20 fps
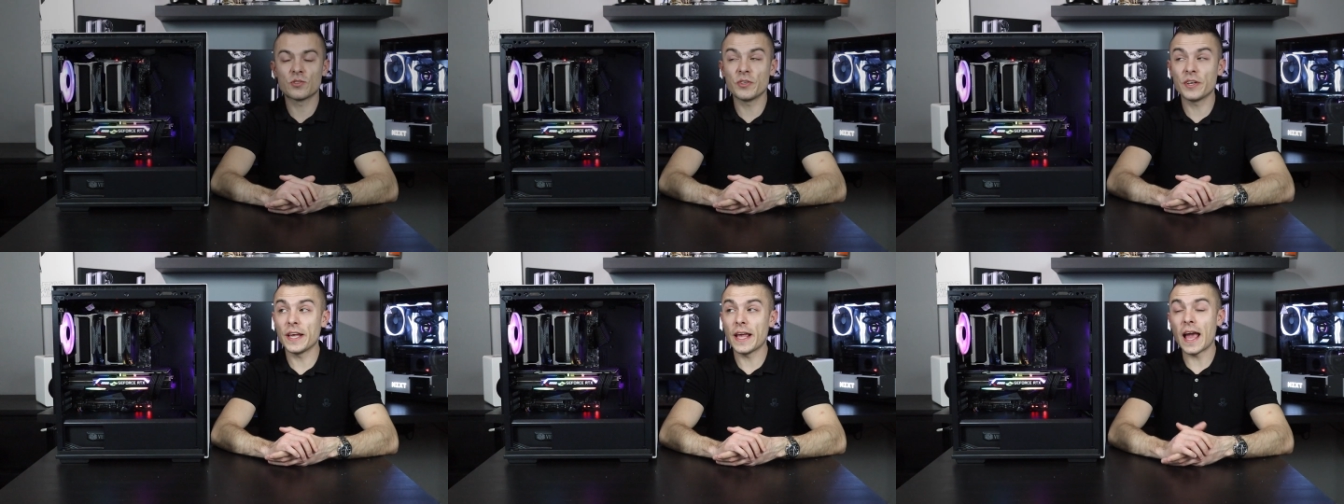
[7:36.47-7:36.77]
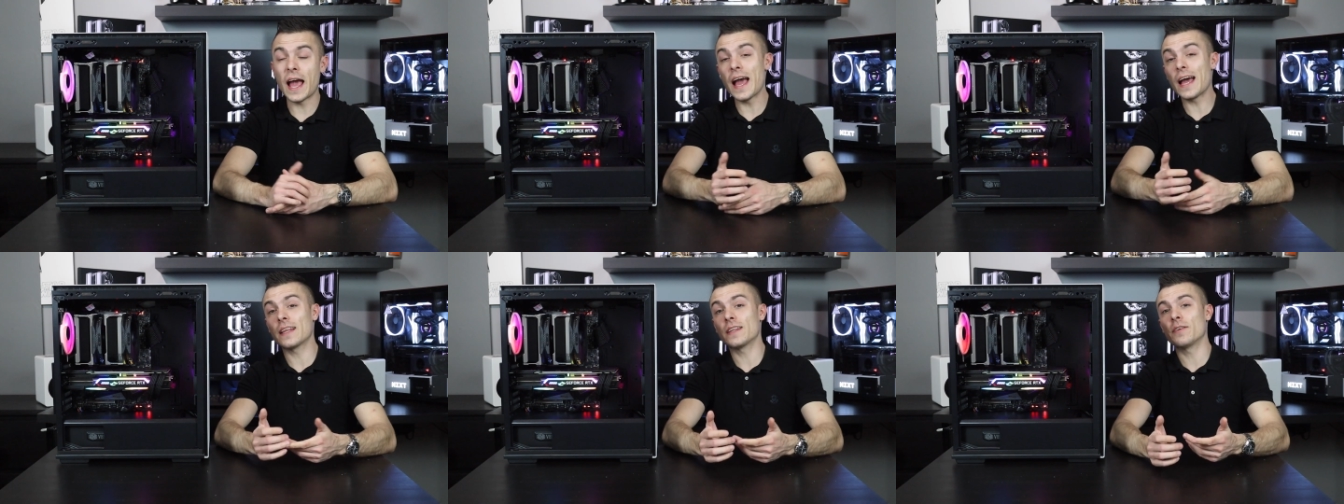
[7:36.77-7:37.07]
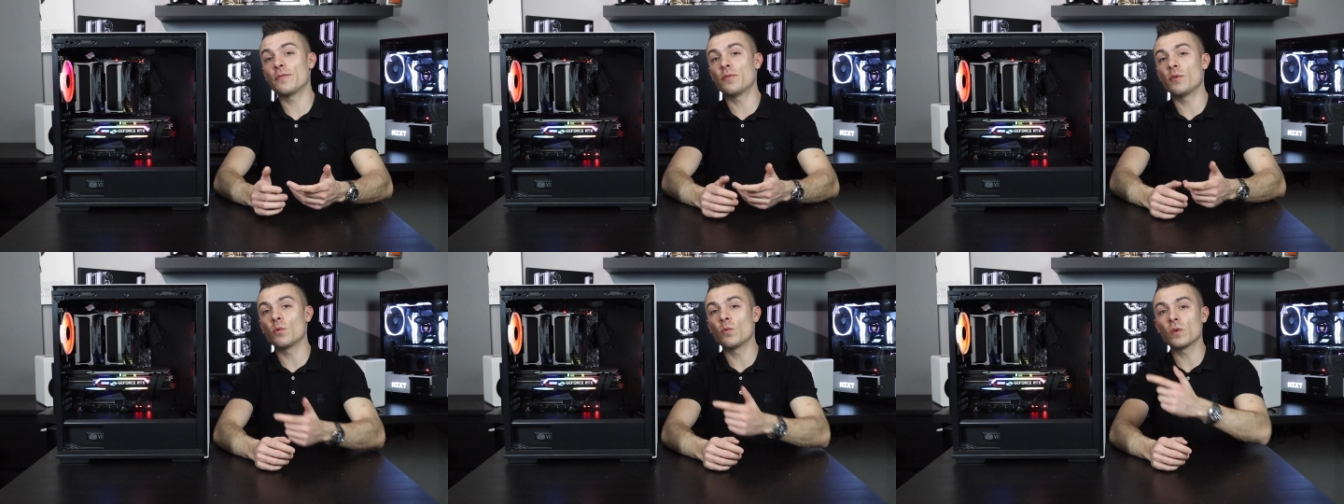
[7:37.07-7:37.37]
3, and
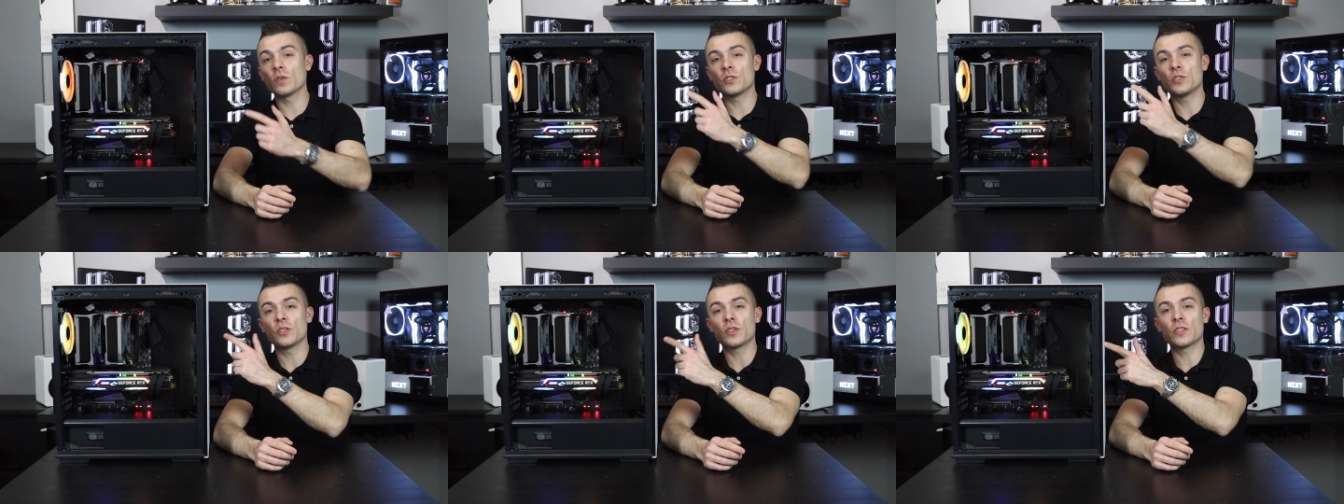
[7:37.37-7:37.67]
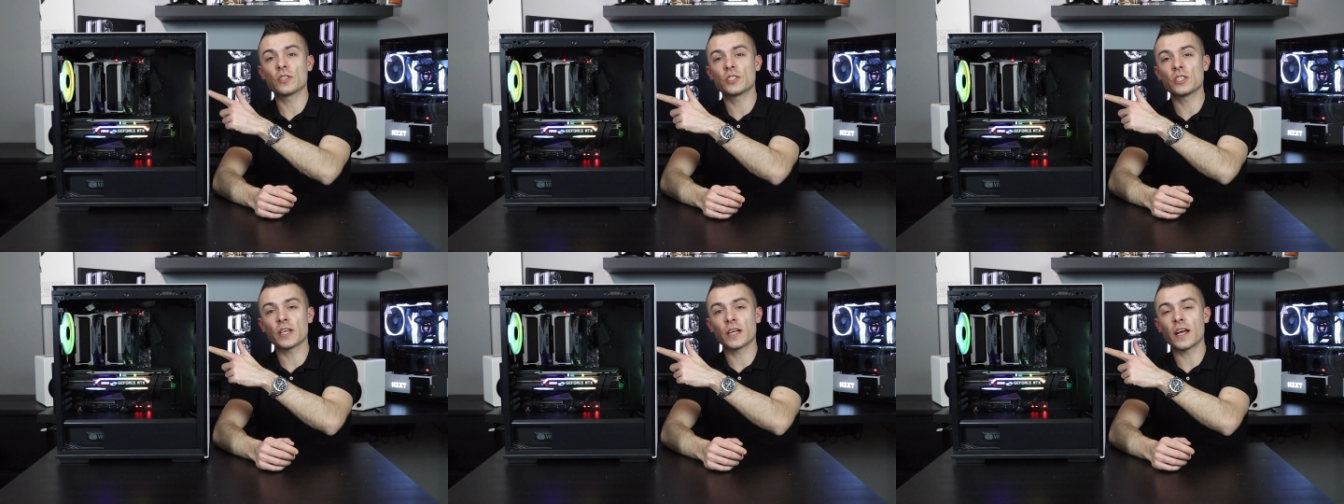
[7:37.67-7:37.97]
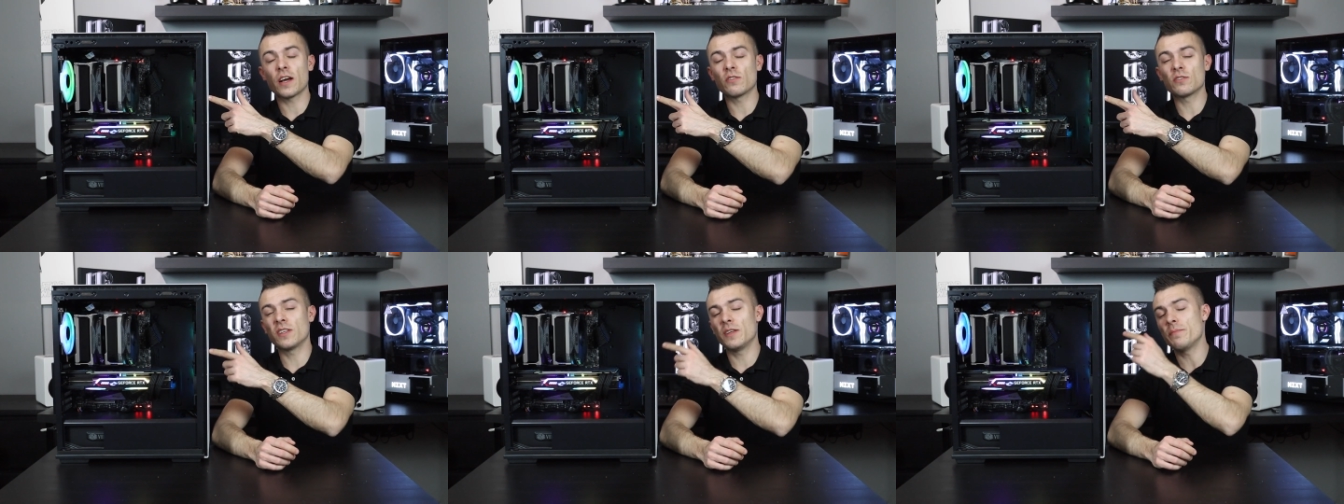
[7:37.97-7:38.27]
if you wish you could
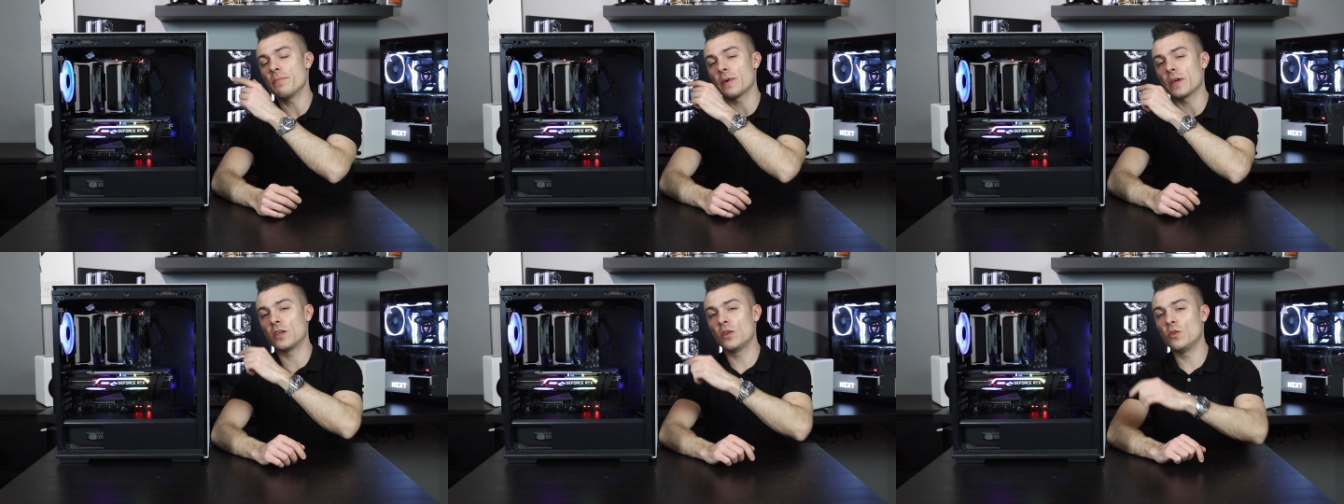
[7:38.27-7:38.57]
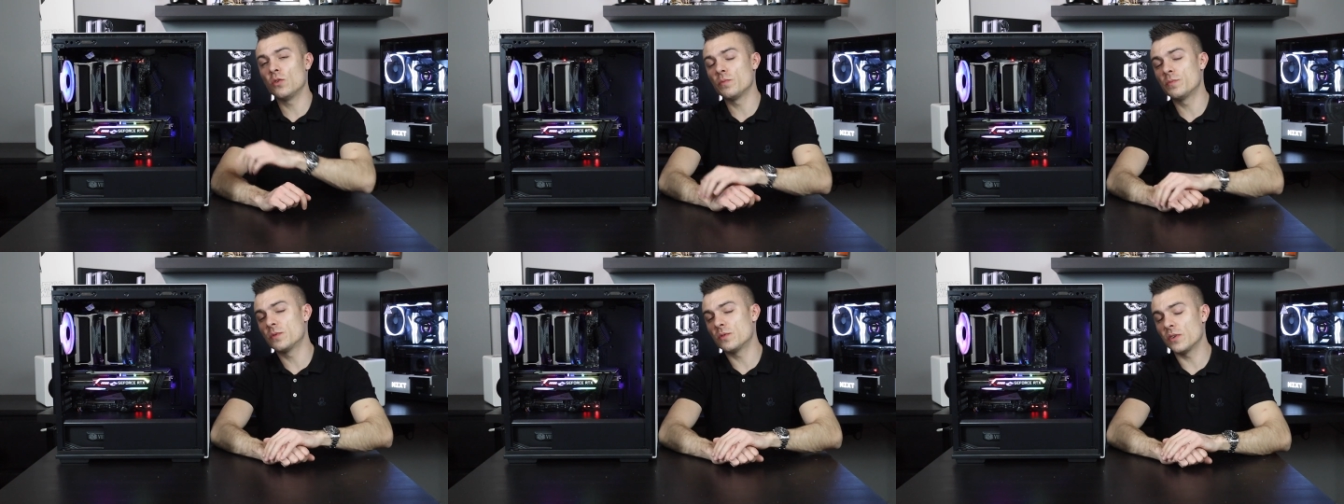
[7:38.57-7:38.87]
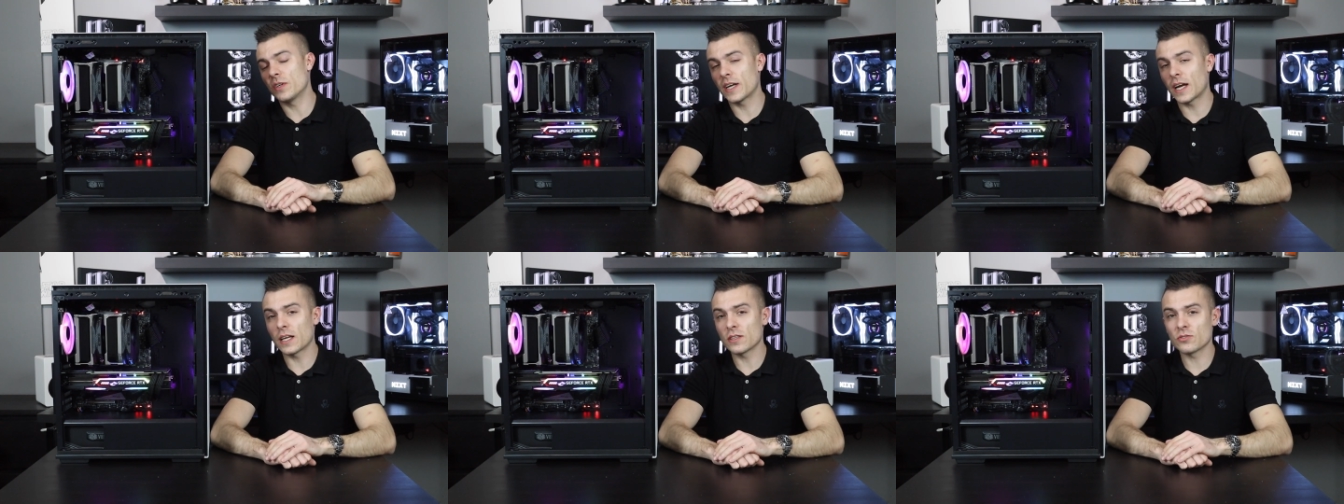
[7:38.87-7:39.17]
check out the MACUBE
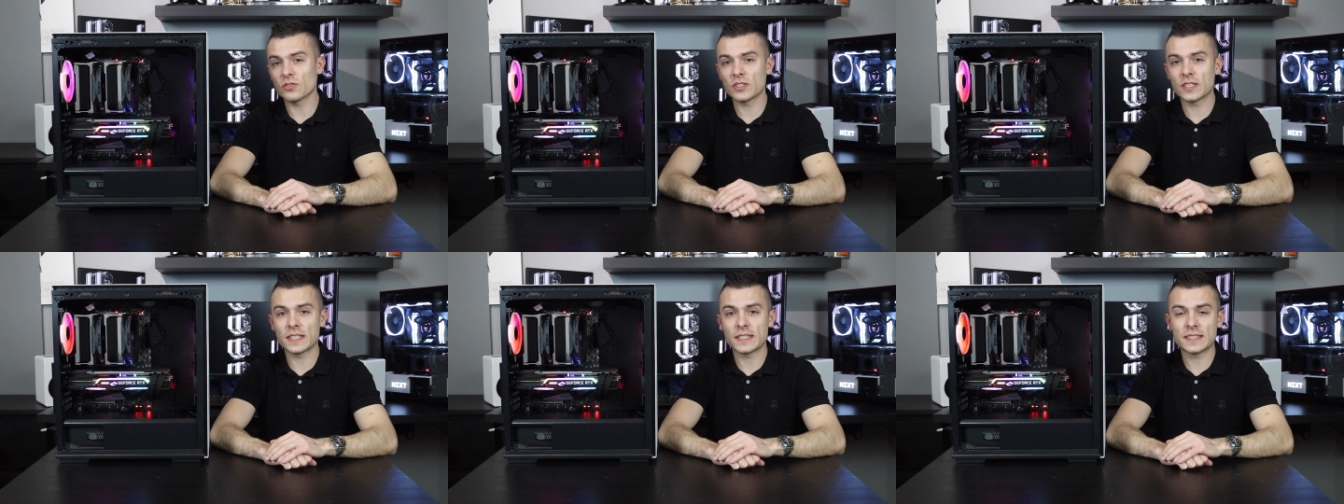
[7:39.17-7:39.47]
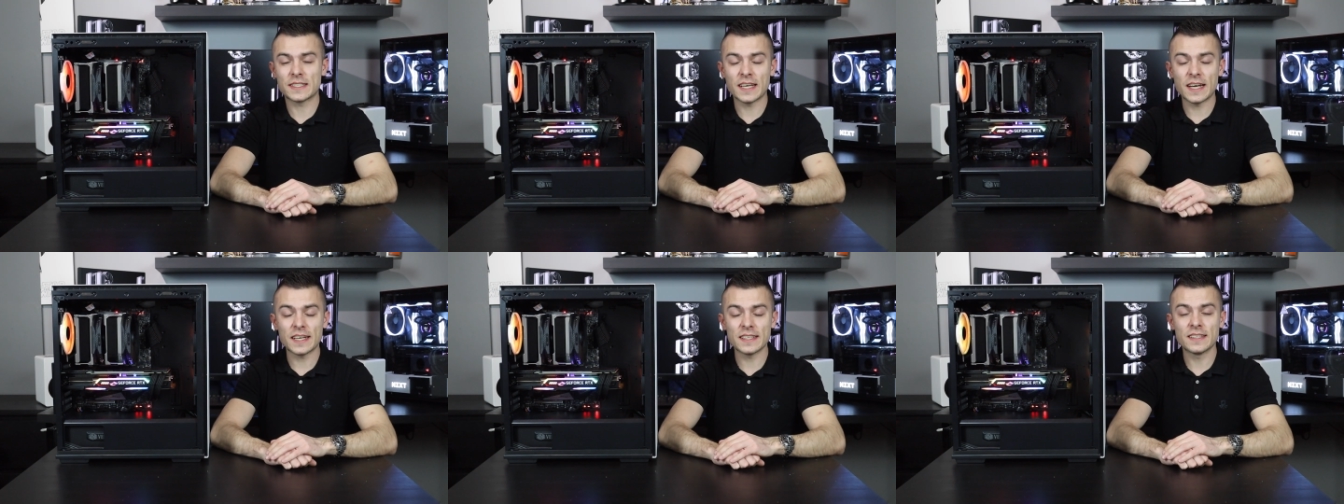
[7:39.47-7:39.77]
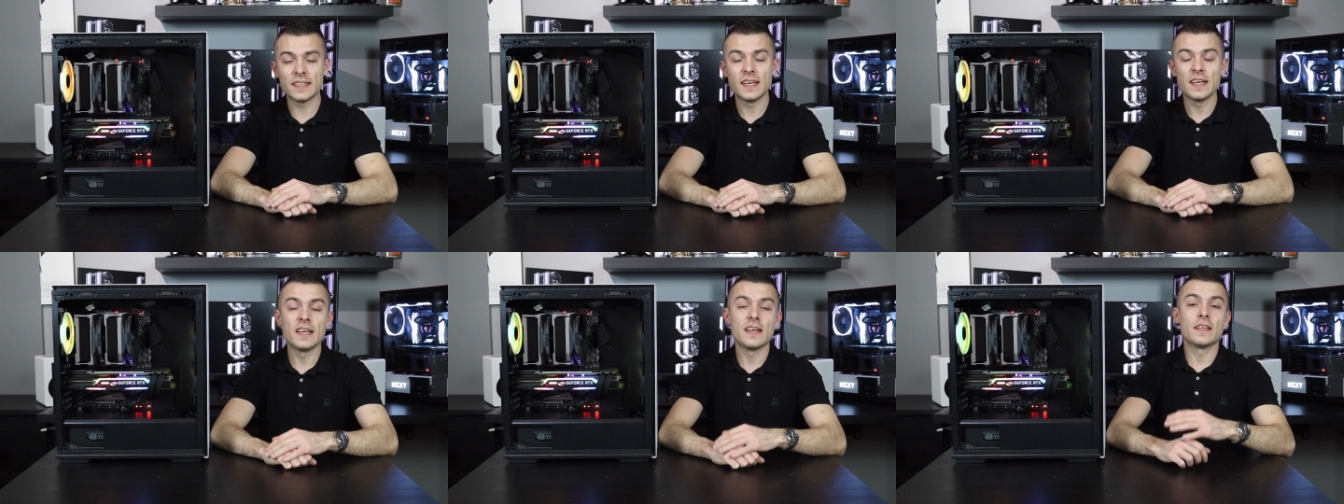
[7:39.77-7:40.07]

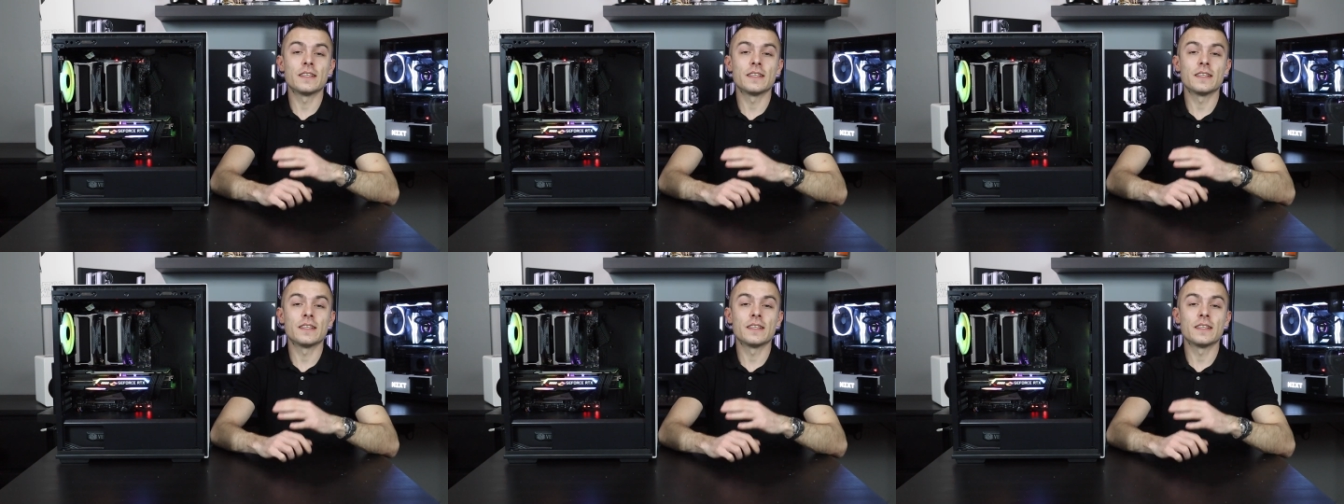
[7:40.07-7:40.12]
310,